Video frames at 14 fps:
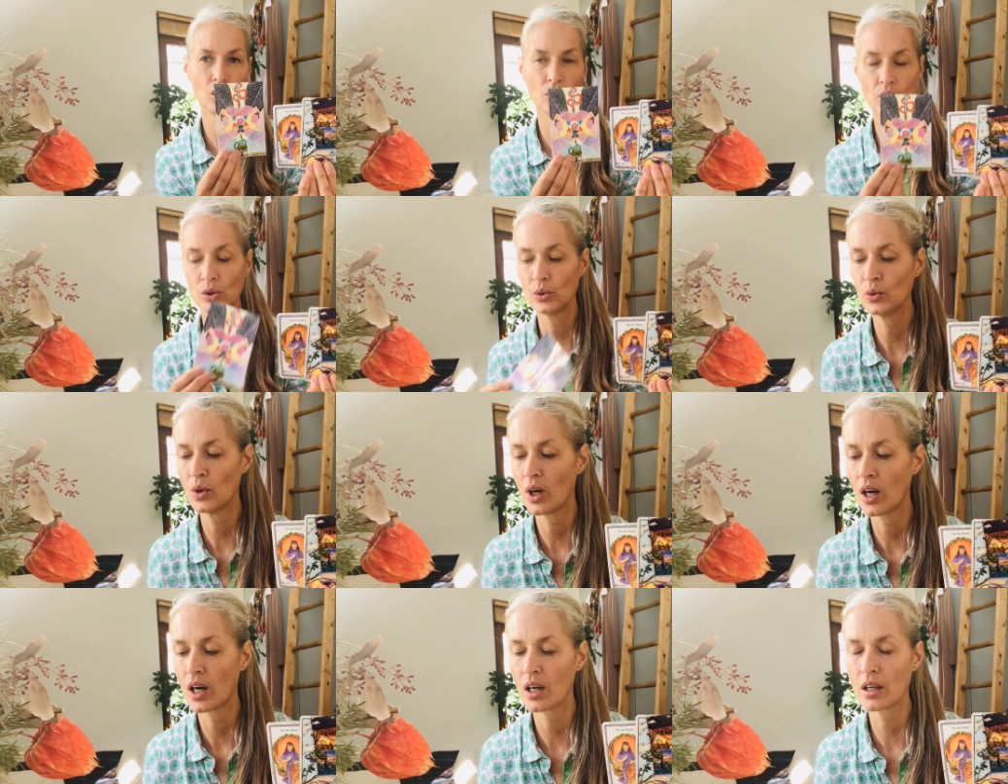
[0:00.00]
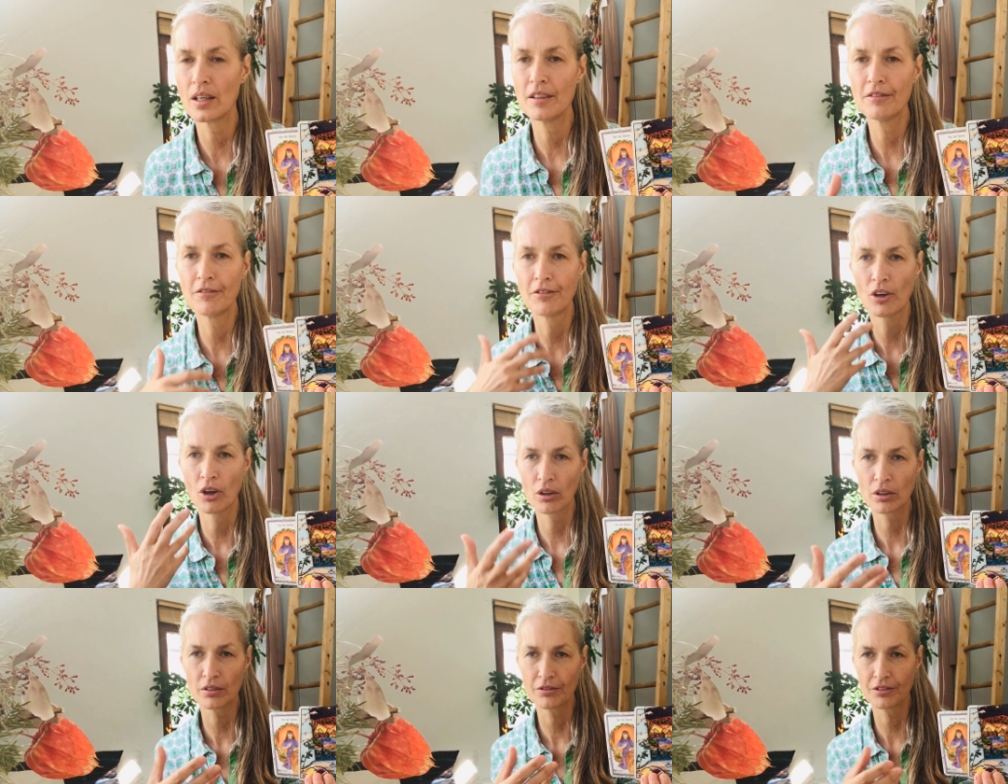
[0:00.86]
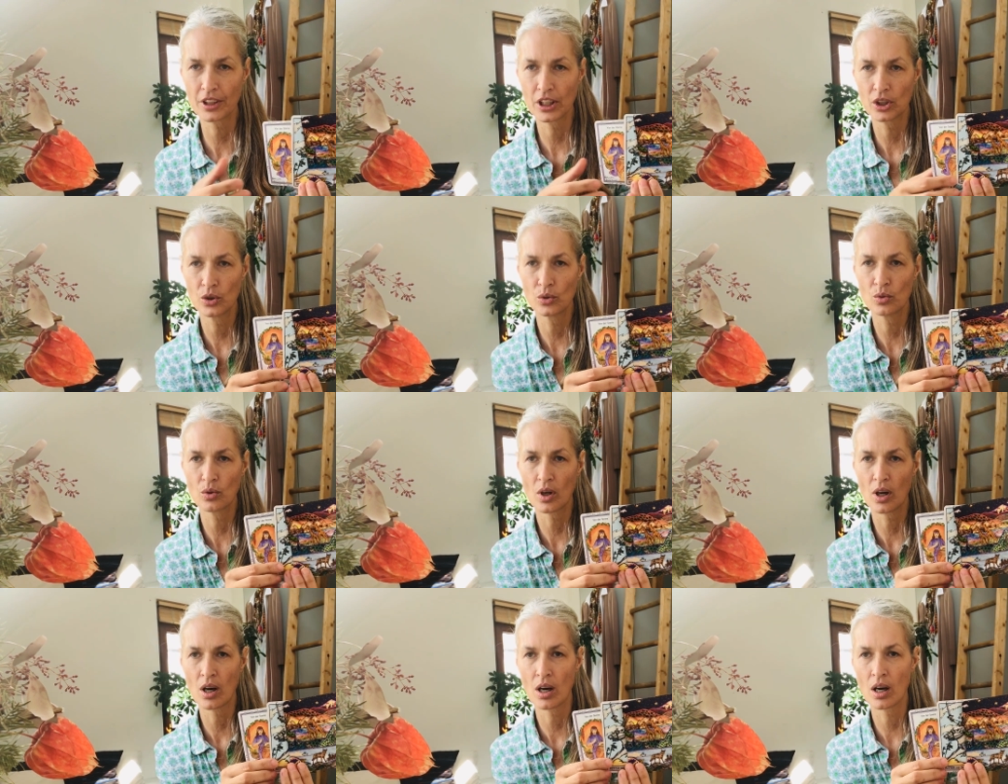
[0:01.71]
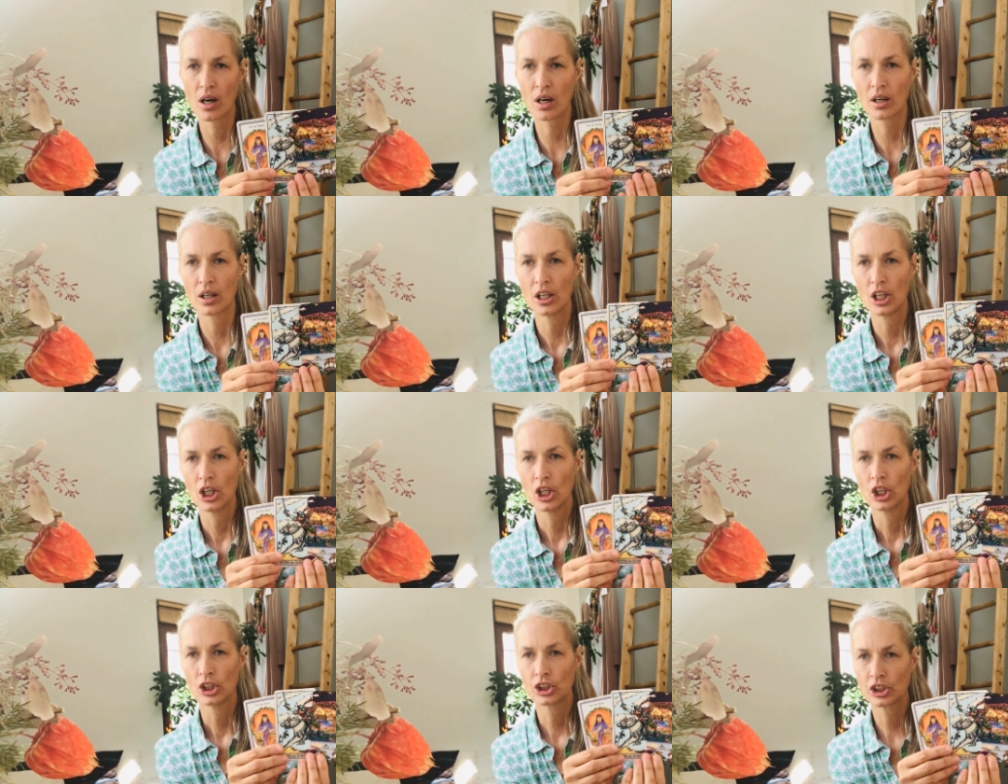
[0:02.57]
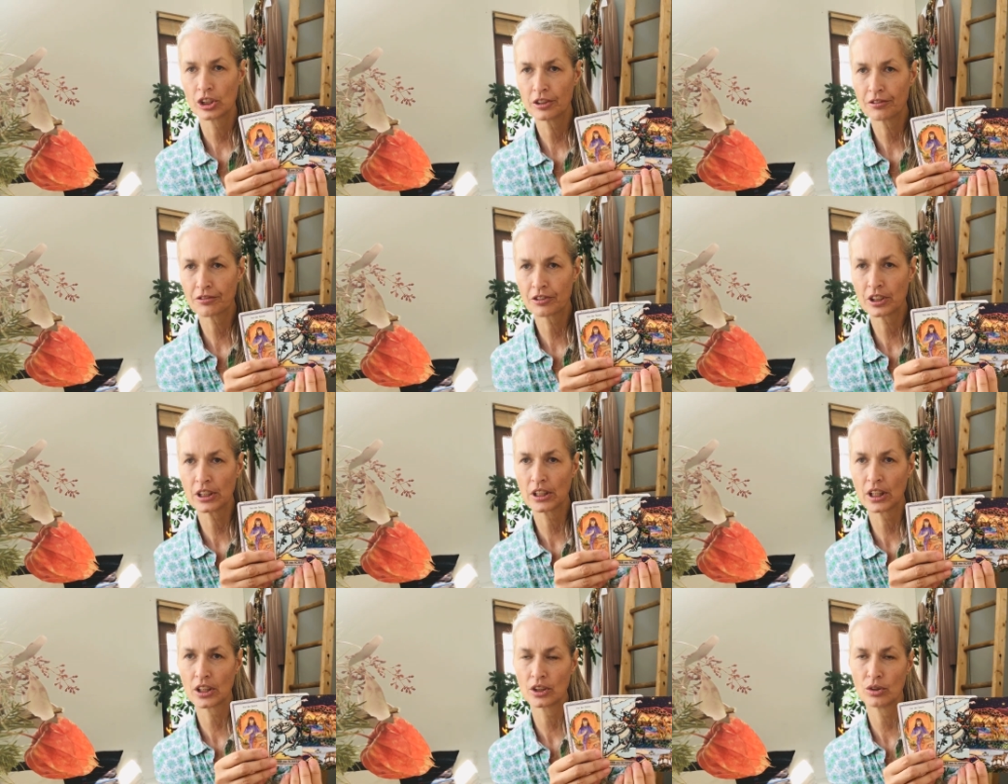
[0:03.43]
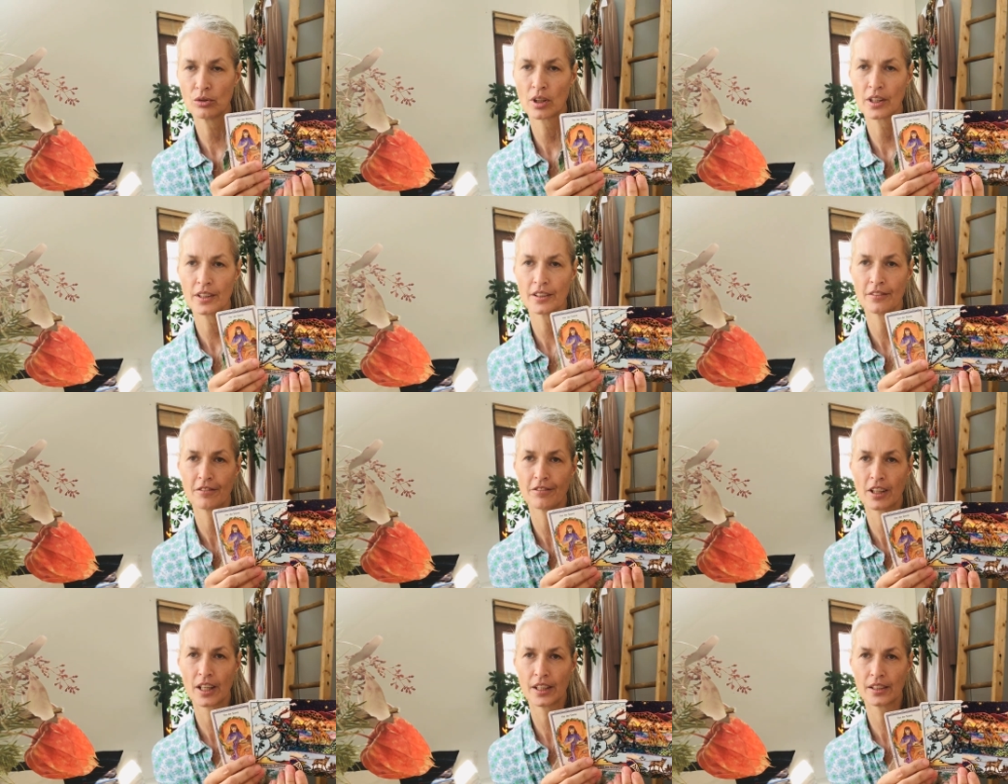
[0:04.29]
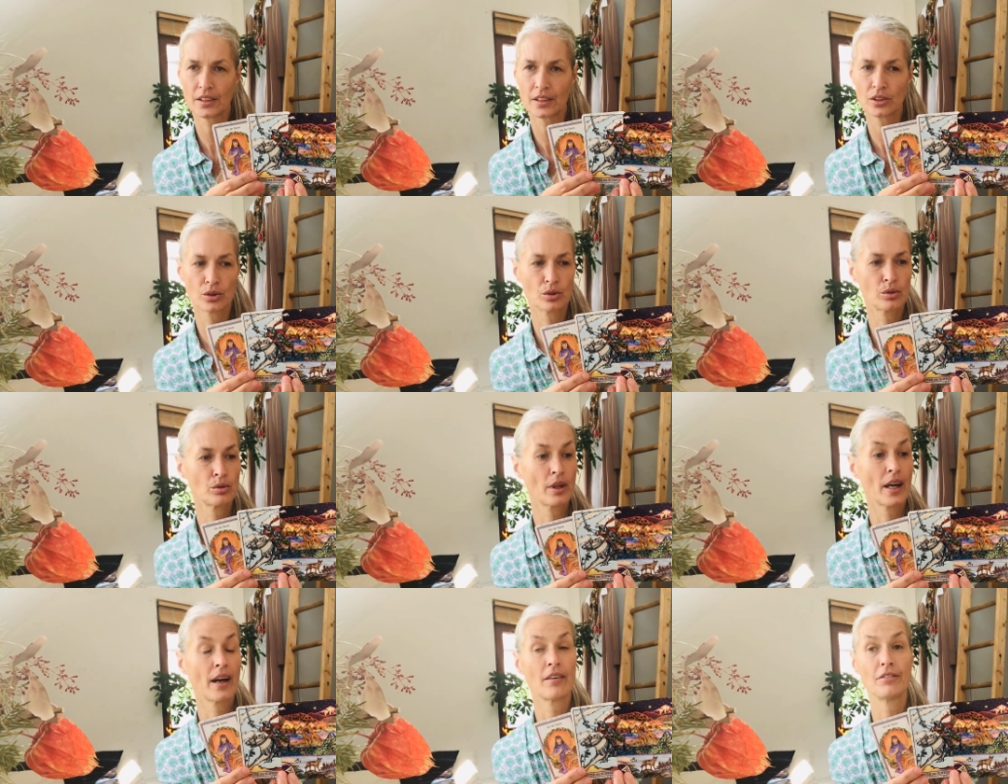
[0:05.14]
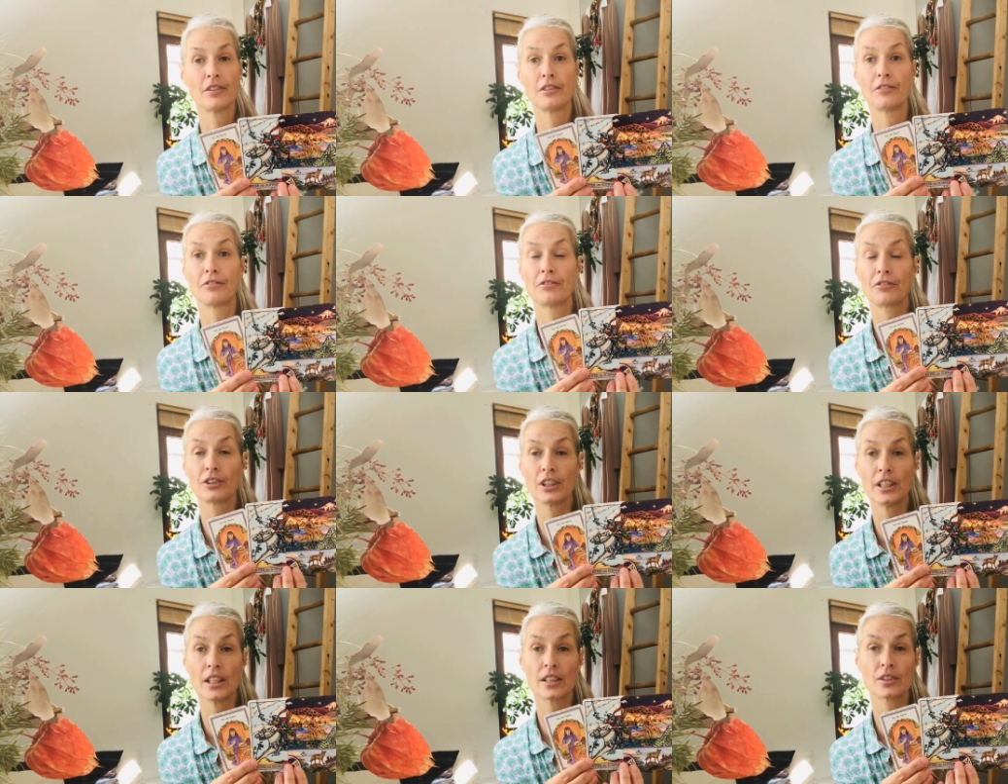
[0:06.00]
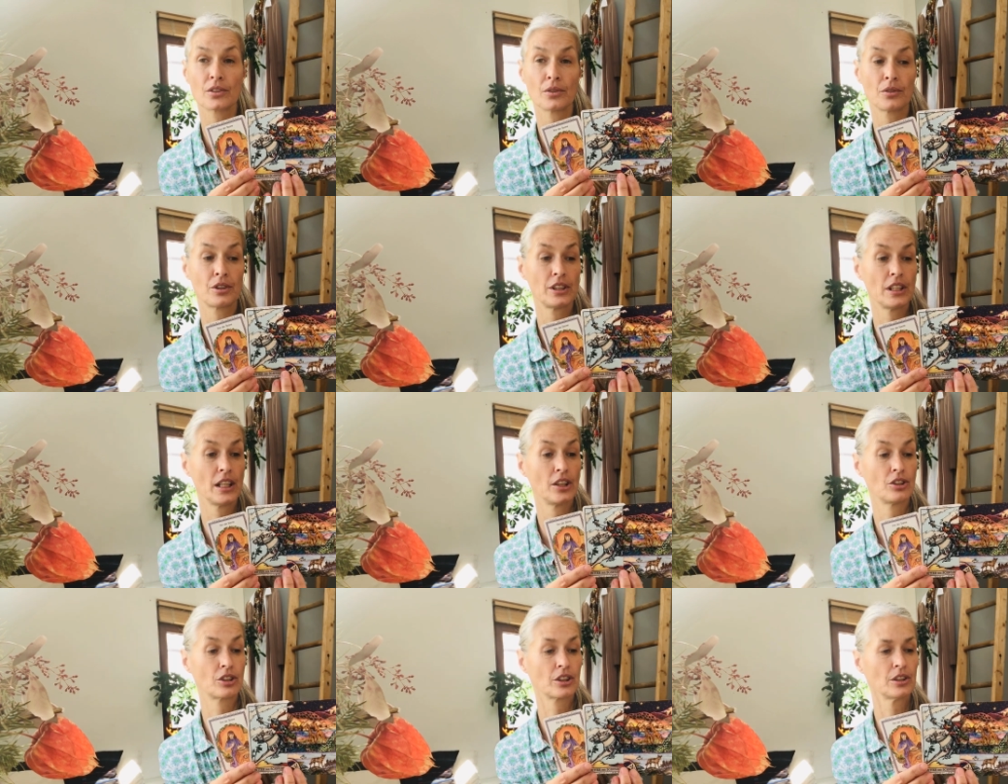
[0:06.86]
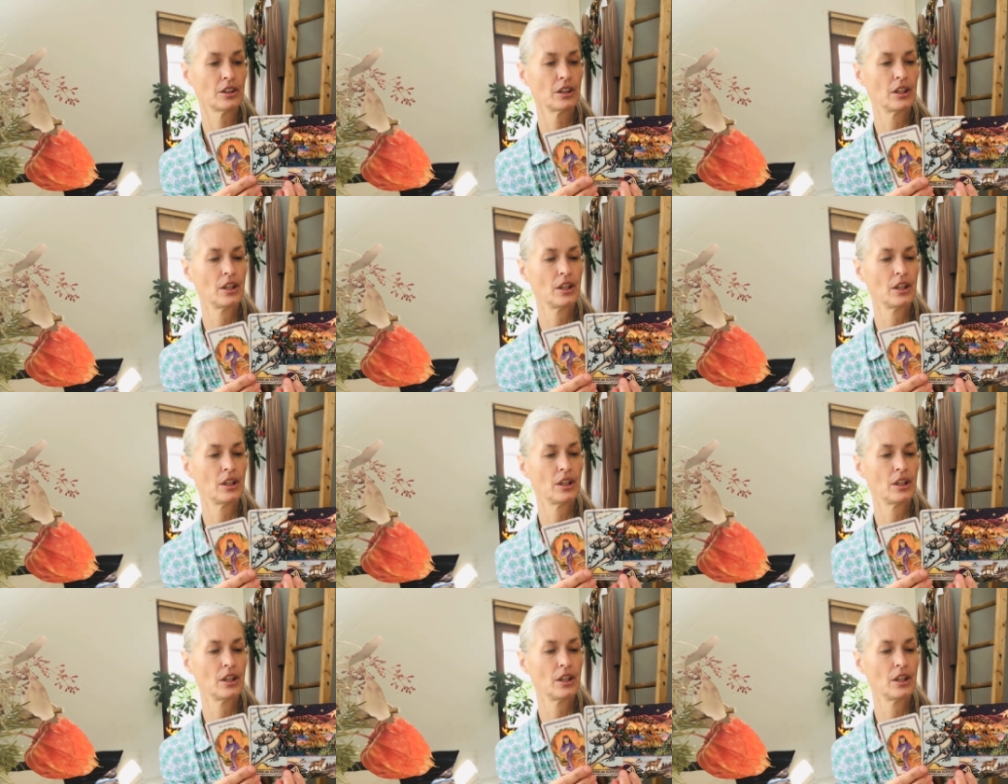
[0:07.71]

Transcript: You are evolving. You are shifting and you are invited to have a free association